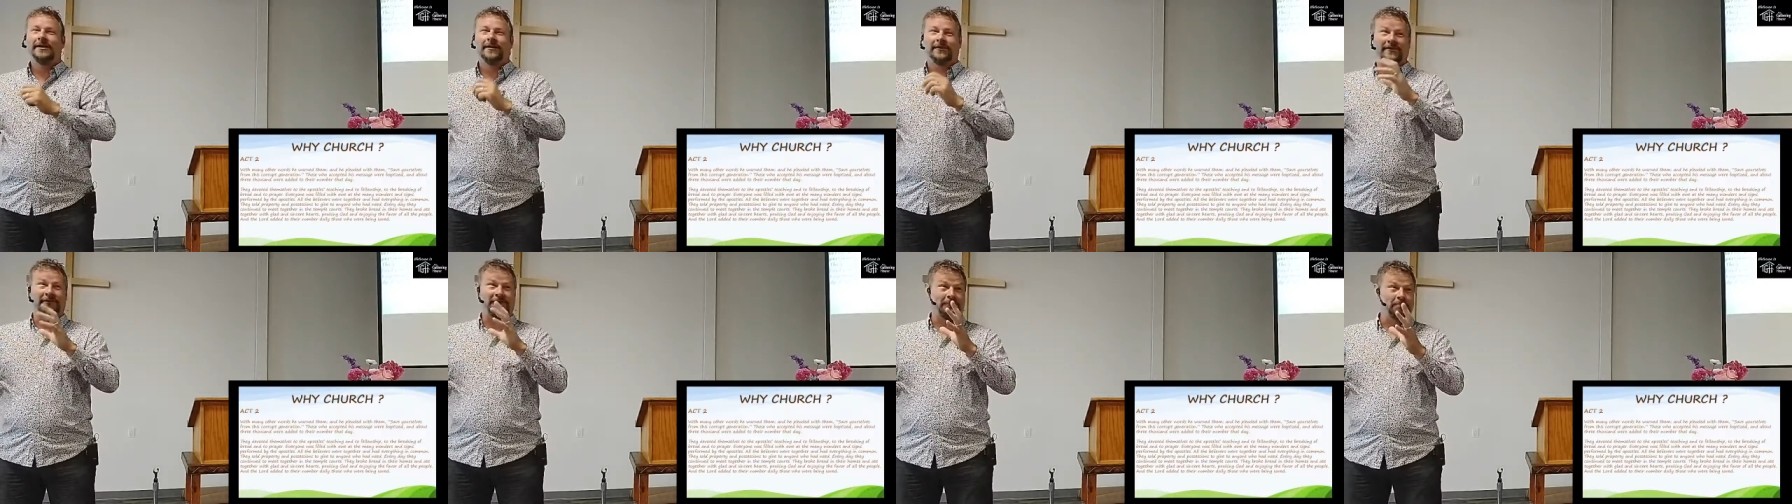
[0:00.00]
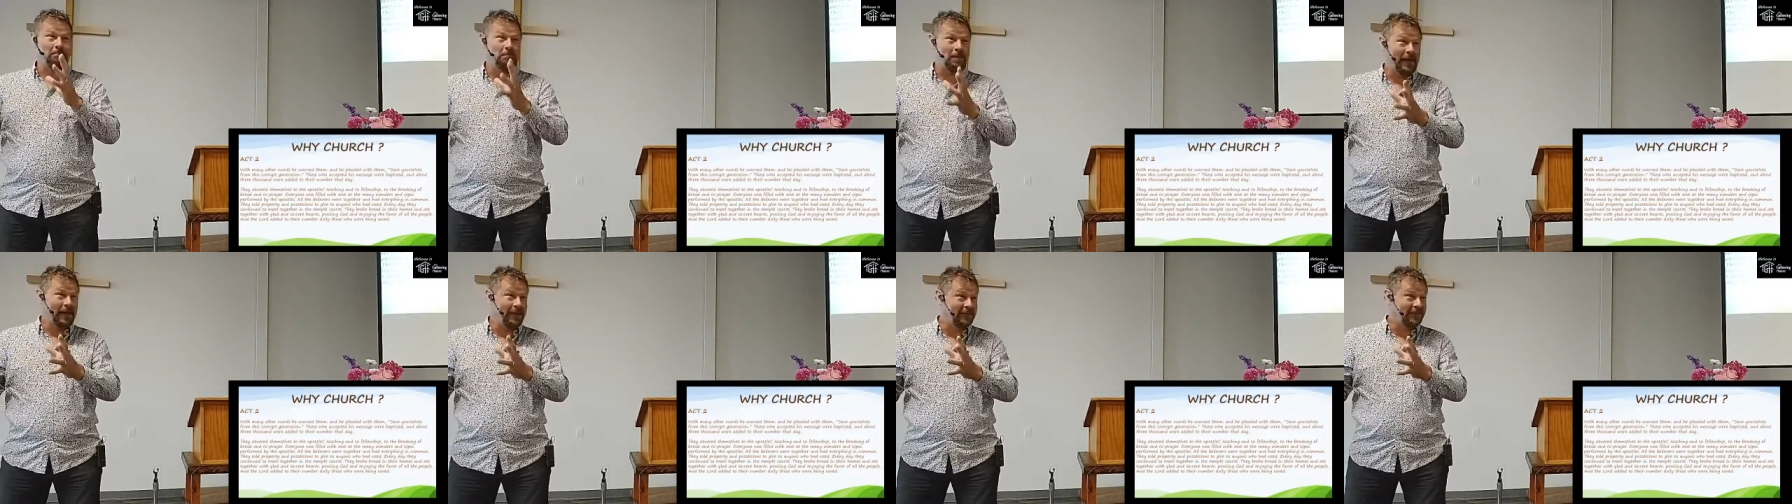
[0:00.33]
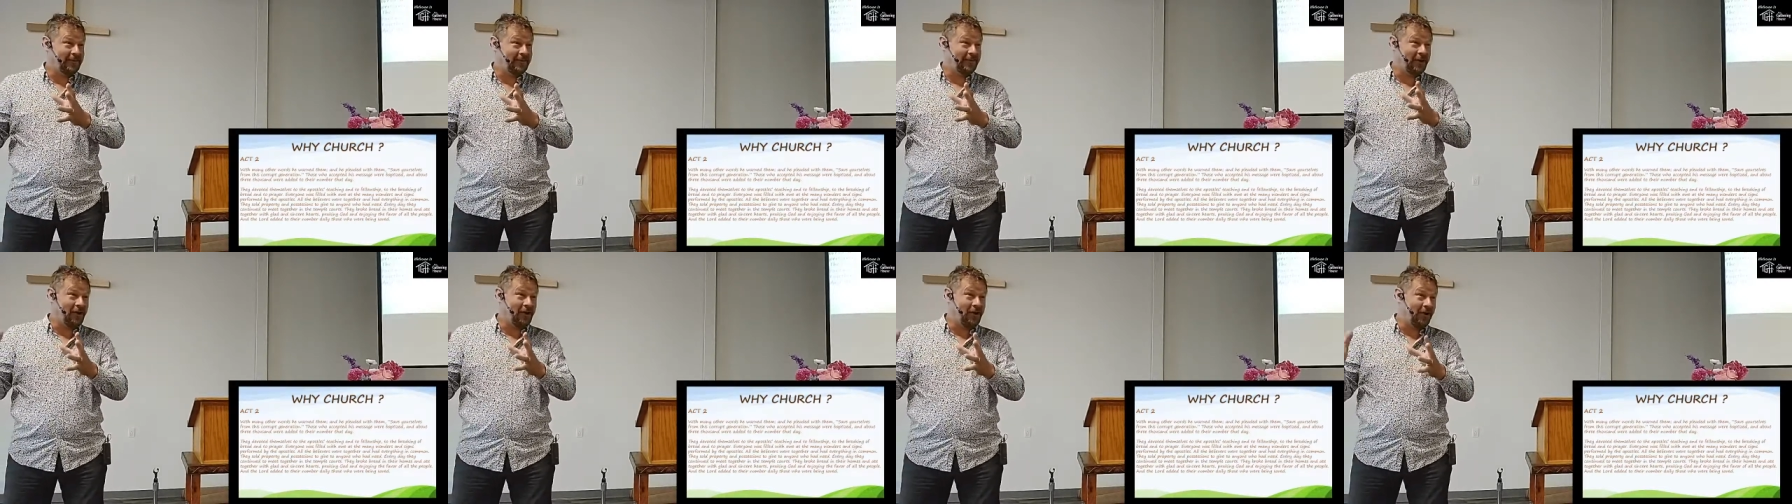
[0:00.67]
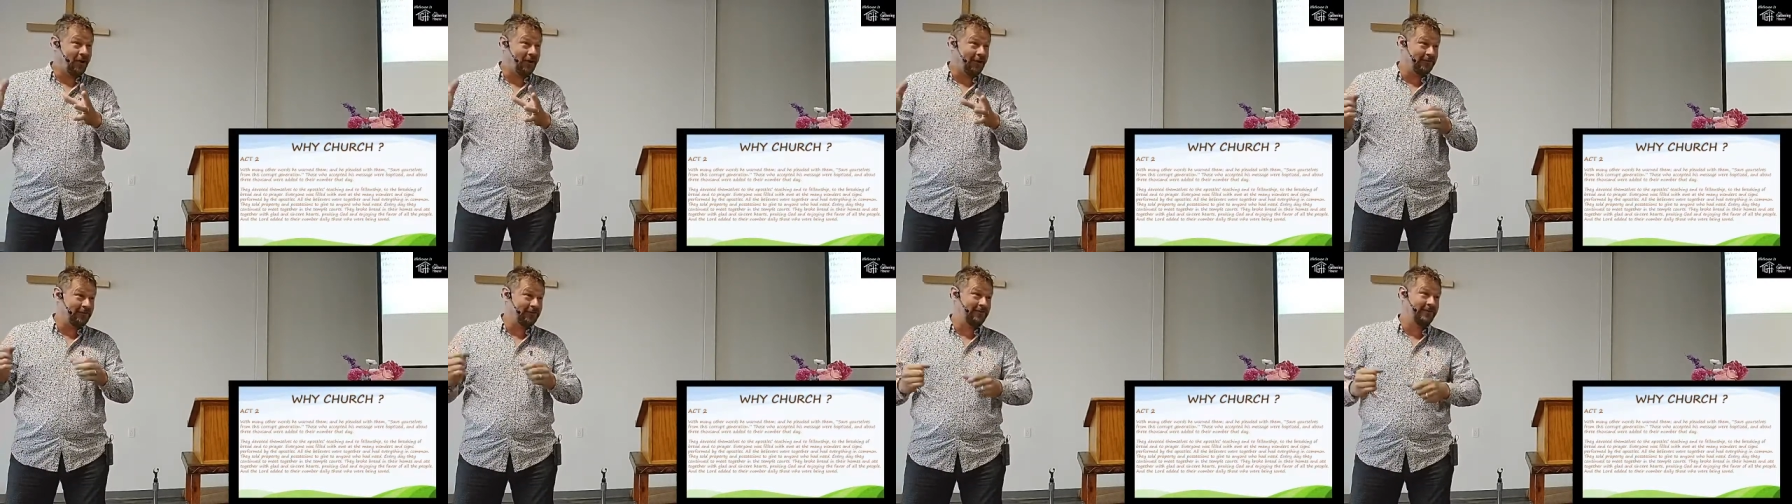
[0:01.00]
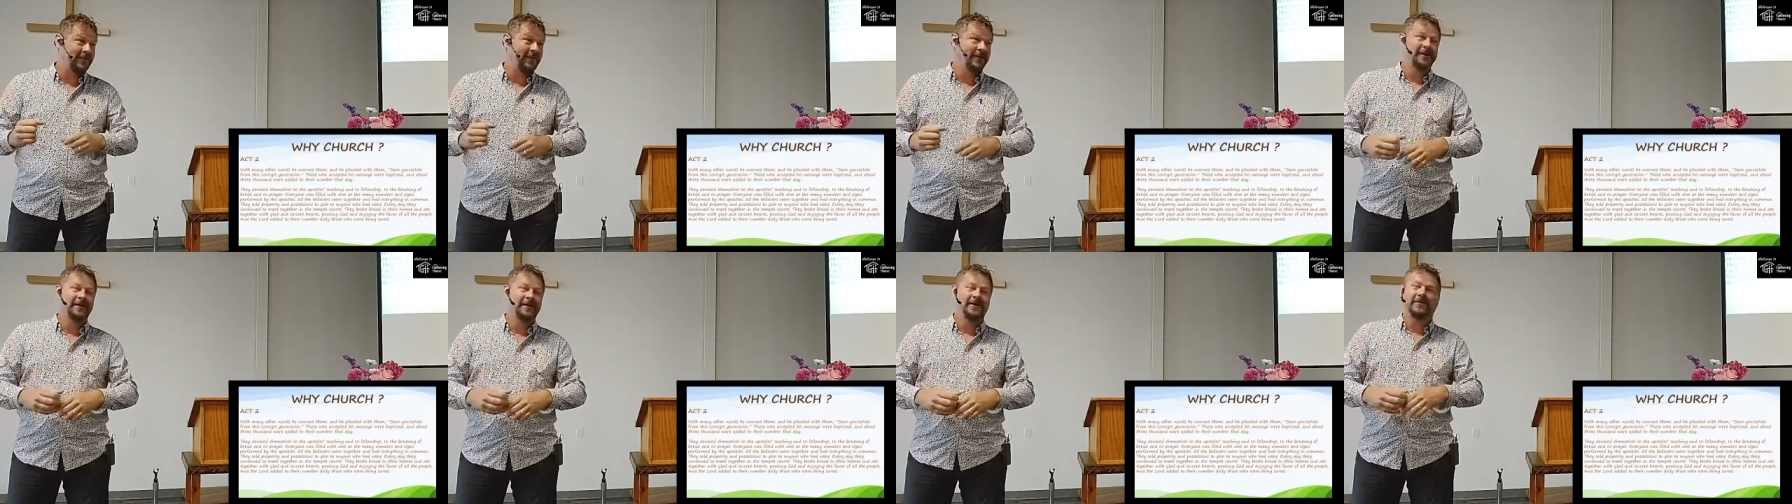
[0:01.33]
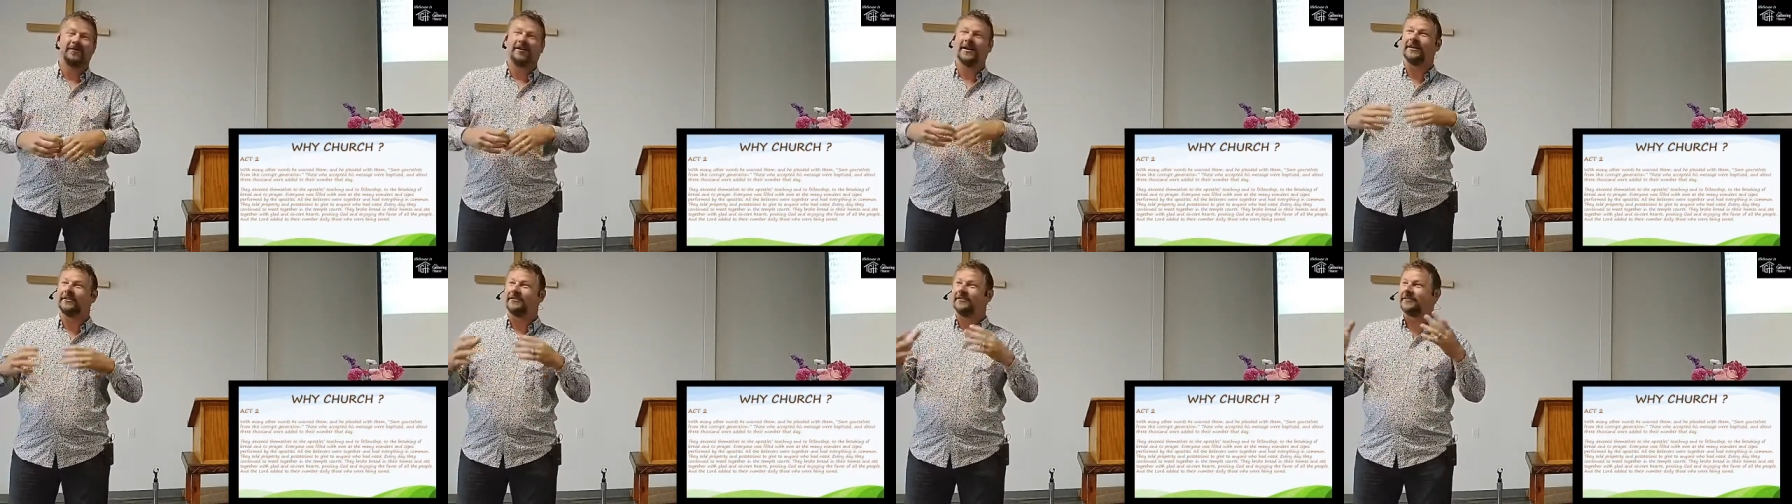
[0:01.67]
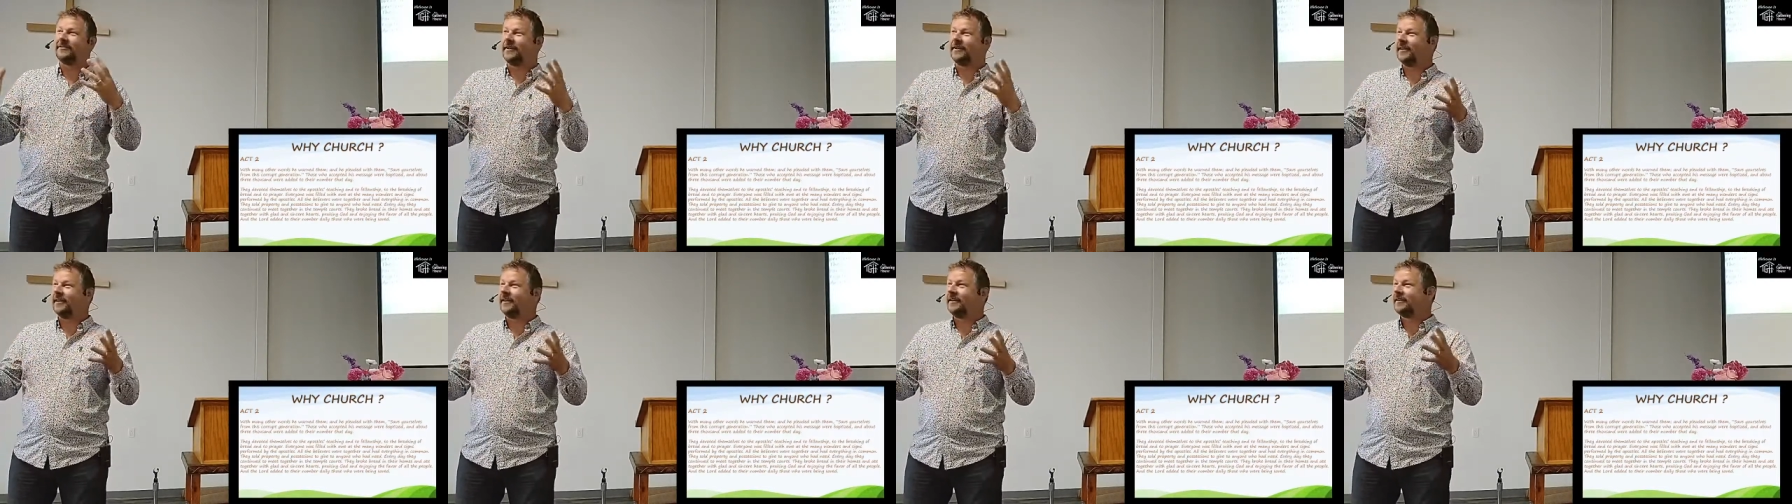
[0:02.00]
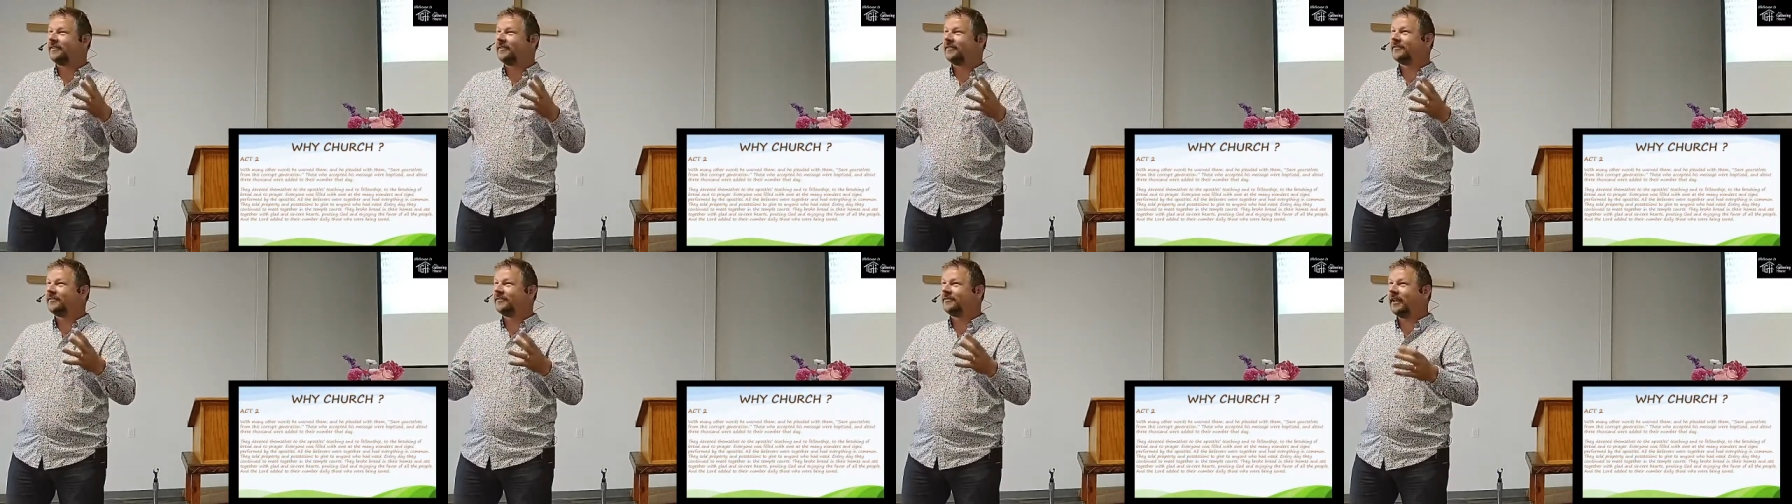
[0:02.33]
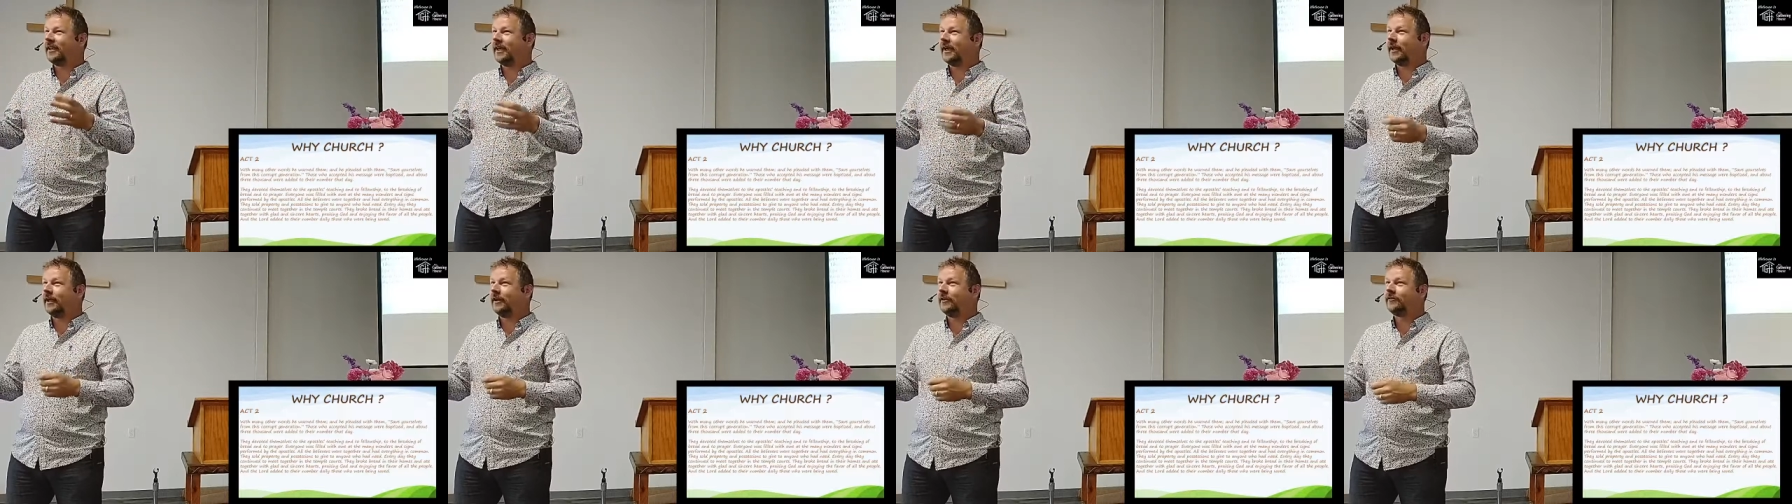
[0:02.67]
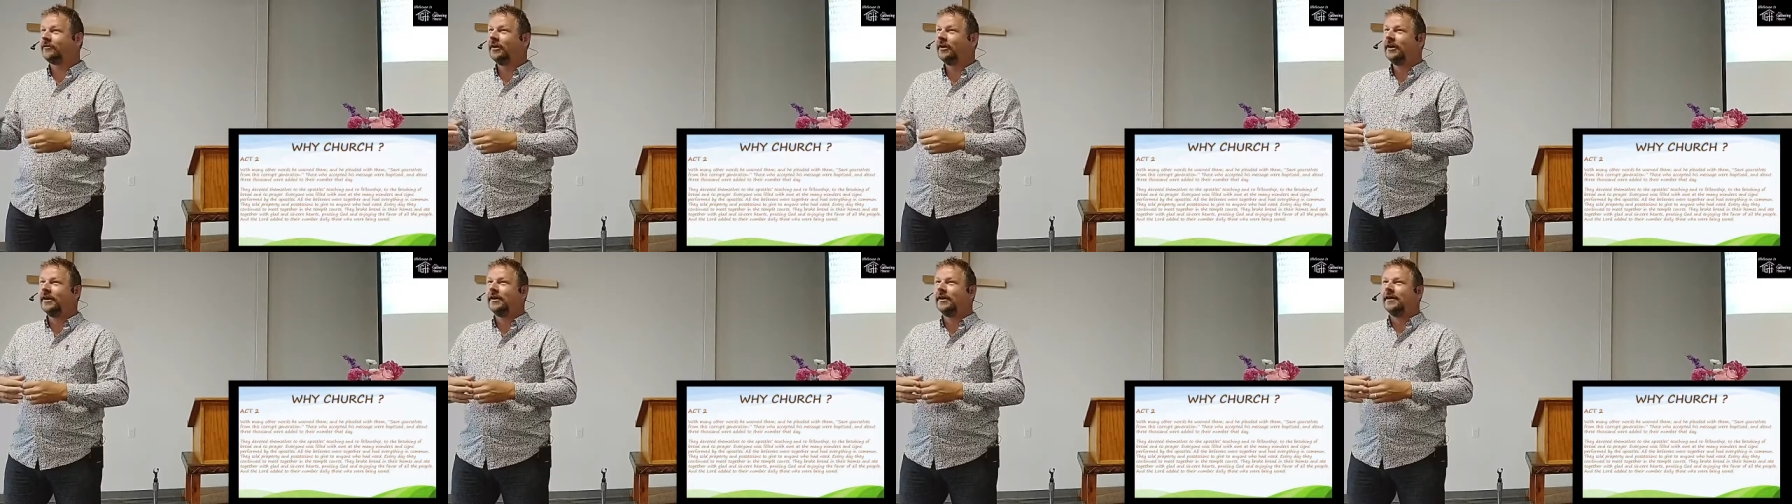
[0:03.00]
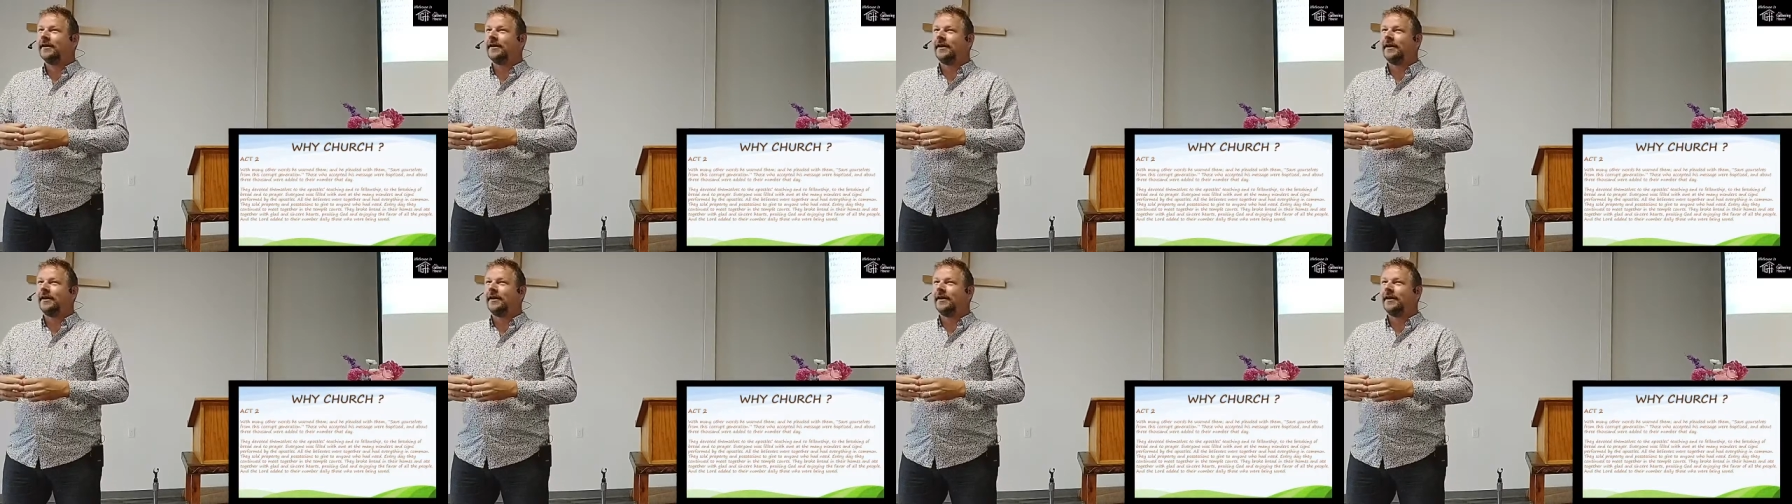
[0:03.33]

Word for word: this Pentecost, right, setting the stage.